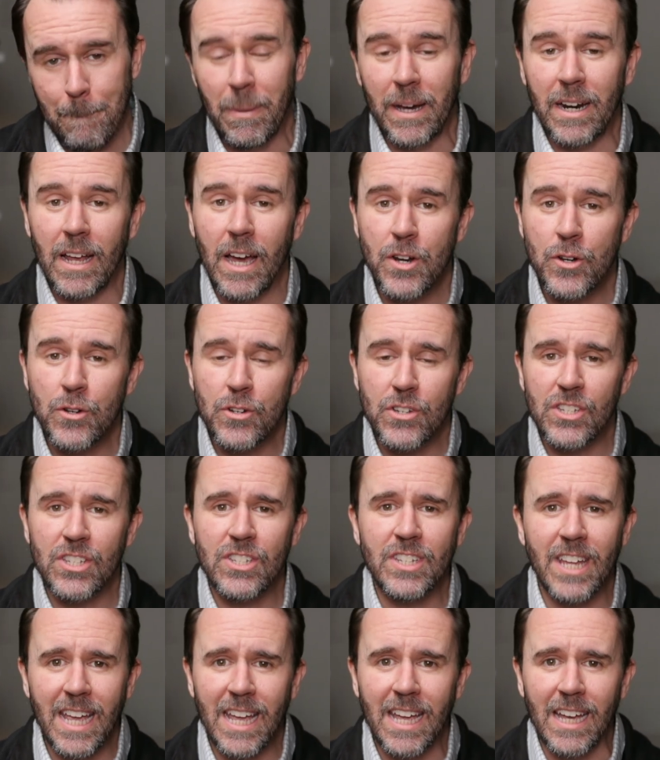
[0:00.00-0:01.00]
But
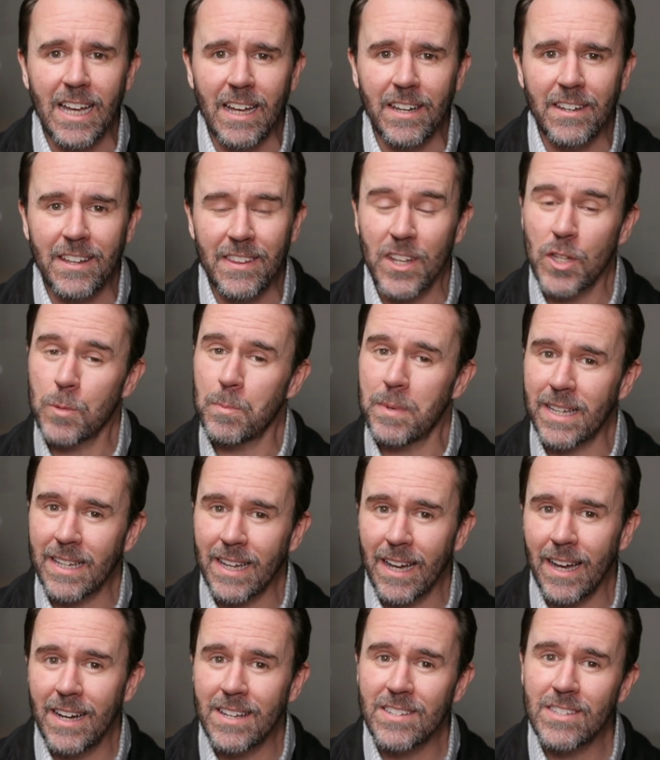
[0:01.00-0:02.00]
understand that it's
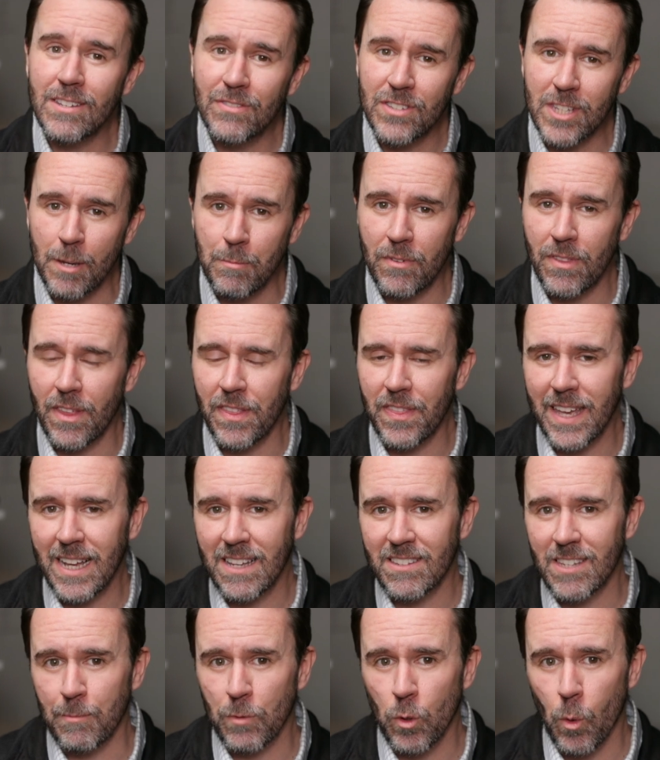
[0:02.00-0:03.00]
because of some of the
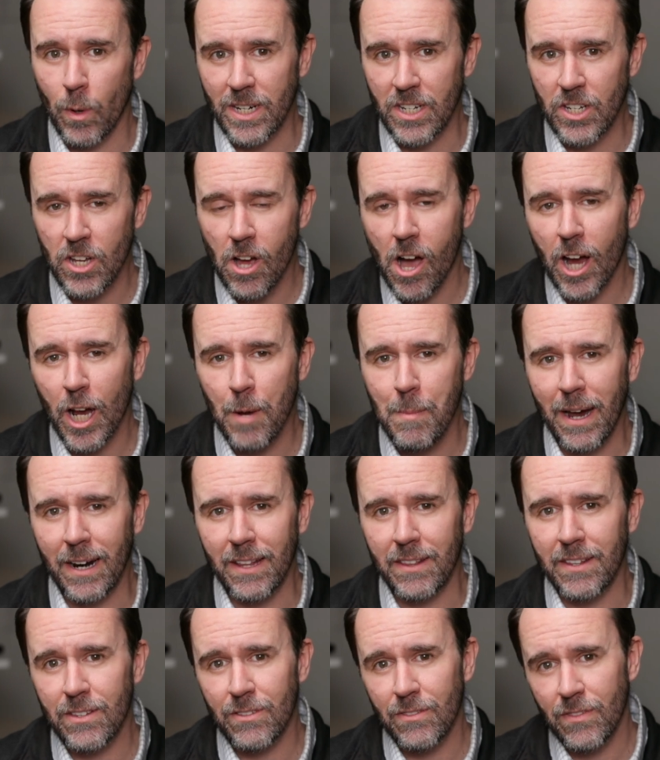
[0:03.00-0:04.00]
things I'm going to talk about
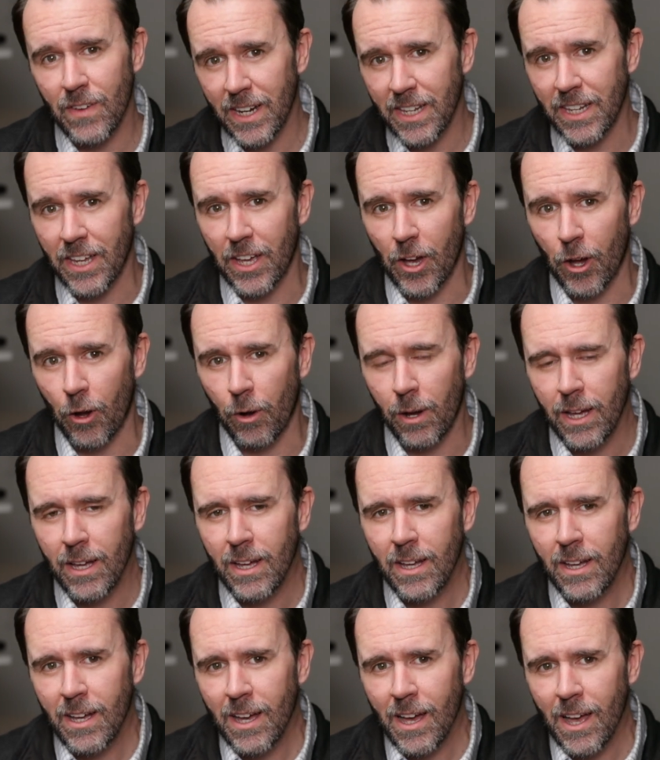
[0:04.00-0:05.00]
in this video
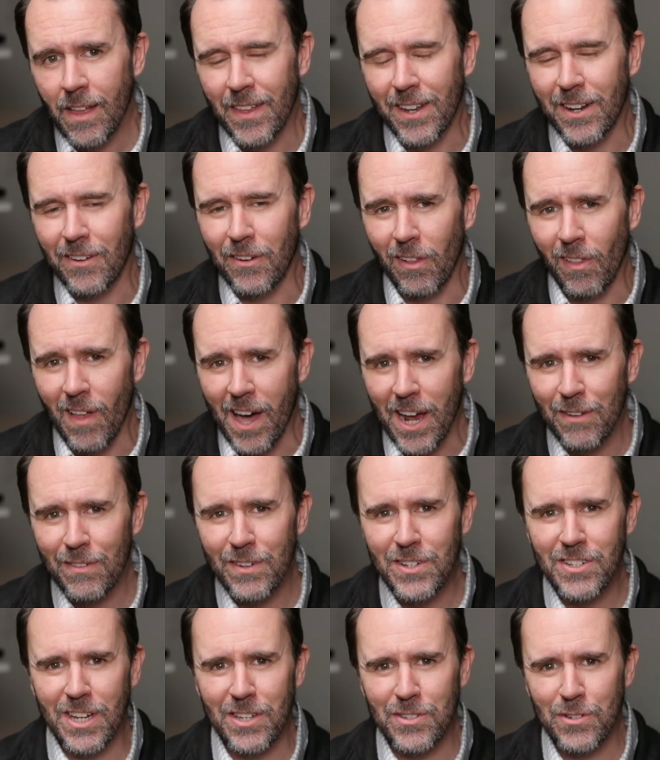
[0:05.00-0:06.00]
that a lot of
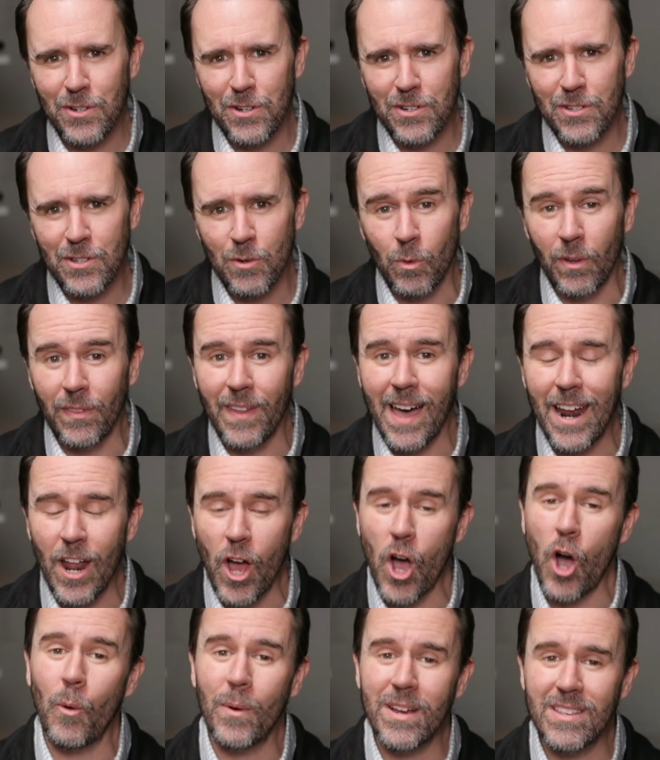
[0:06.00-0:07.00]
adjusters will not
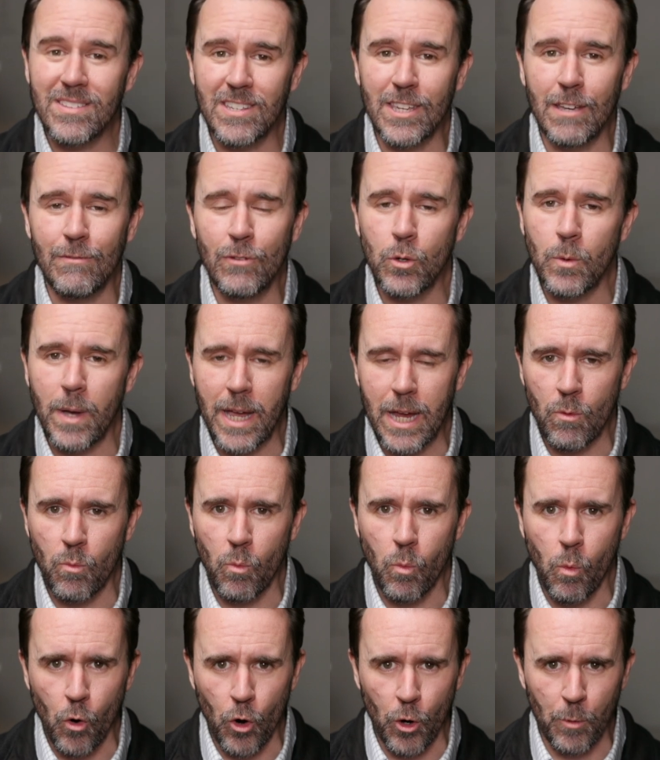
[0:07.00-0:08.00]
always give you a
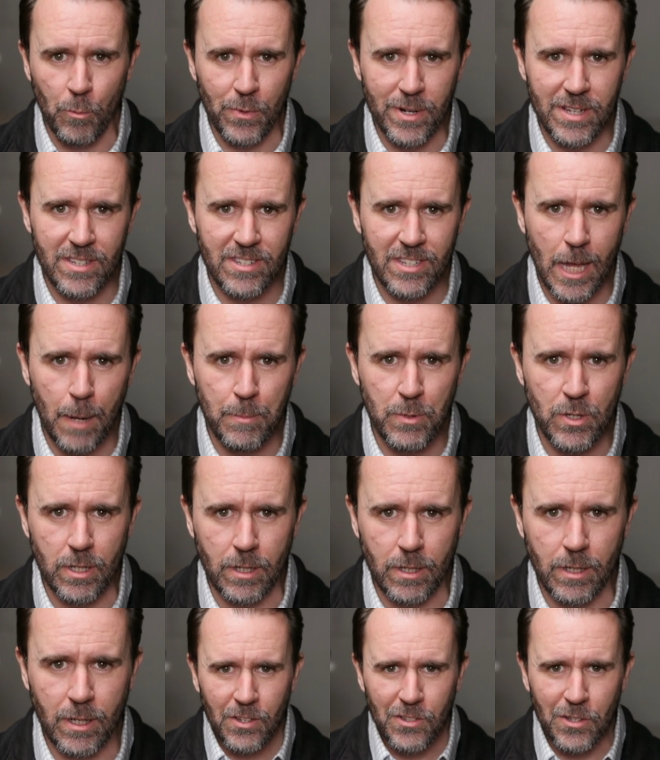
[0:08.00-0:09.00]
warm
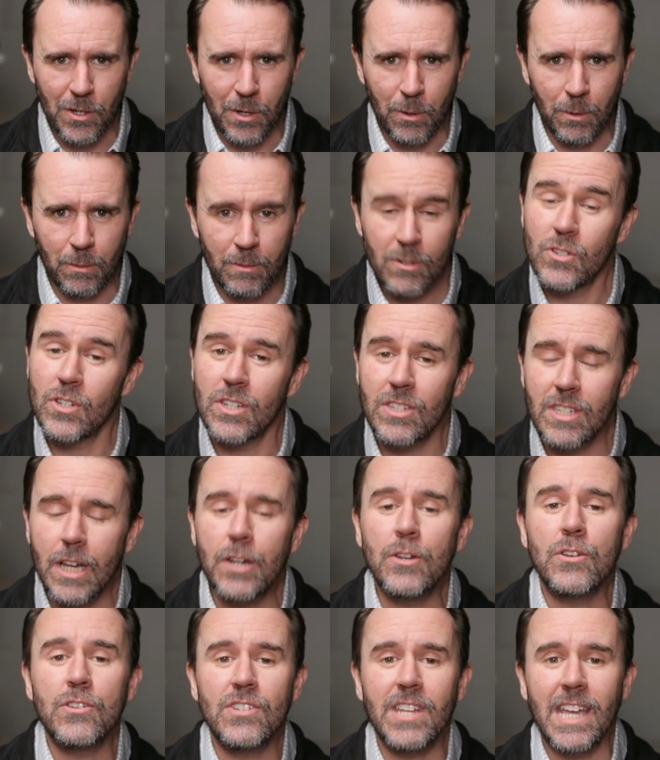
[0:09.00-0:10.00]
reception. So just
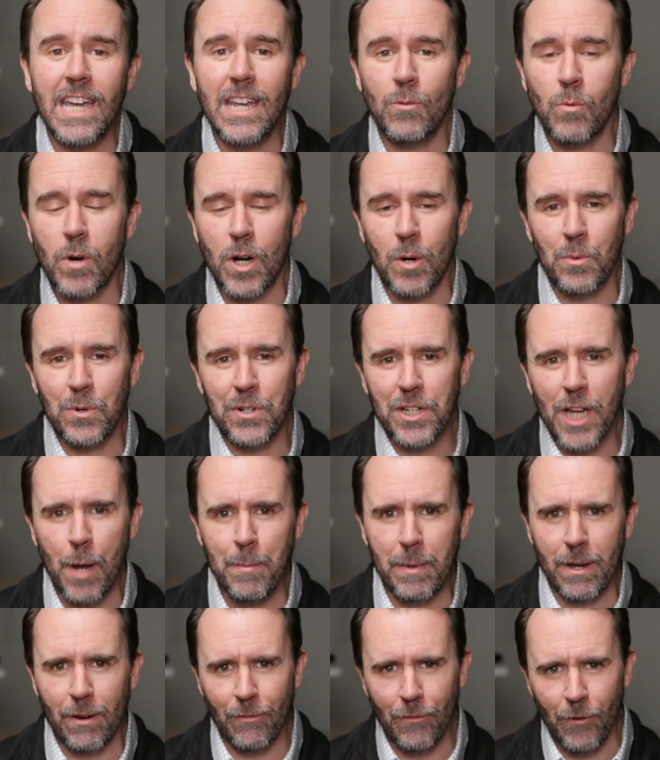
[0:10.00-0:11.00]
understand where we're
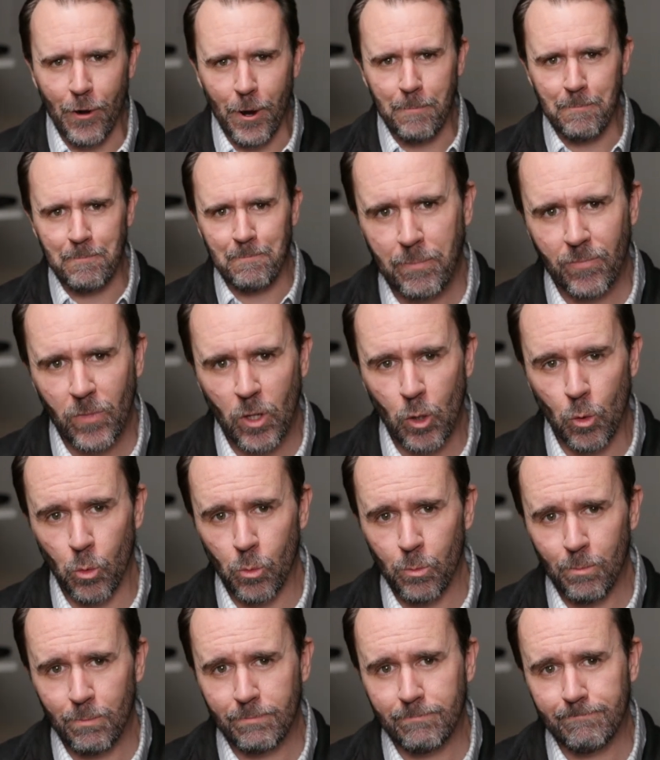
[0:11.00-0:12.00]
coming from.
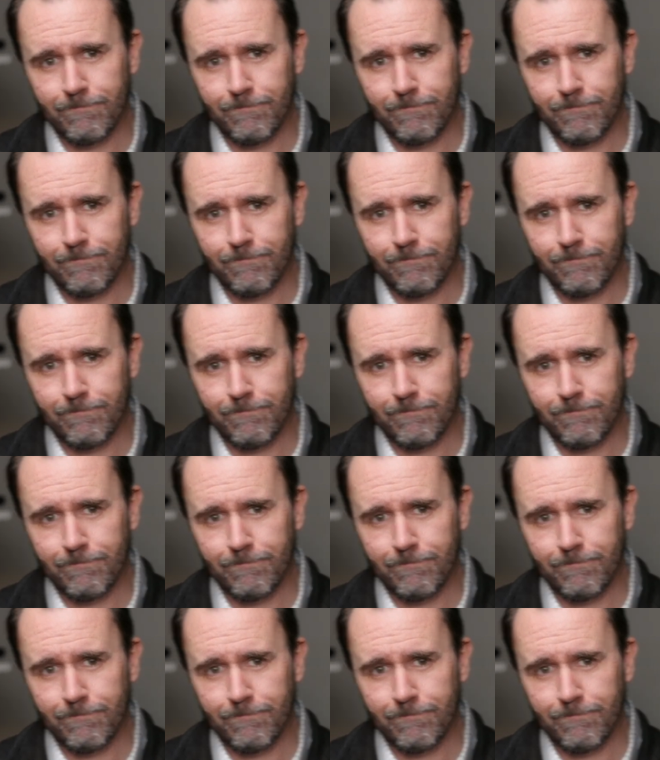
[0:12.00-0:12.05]
Cool?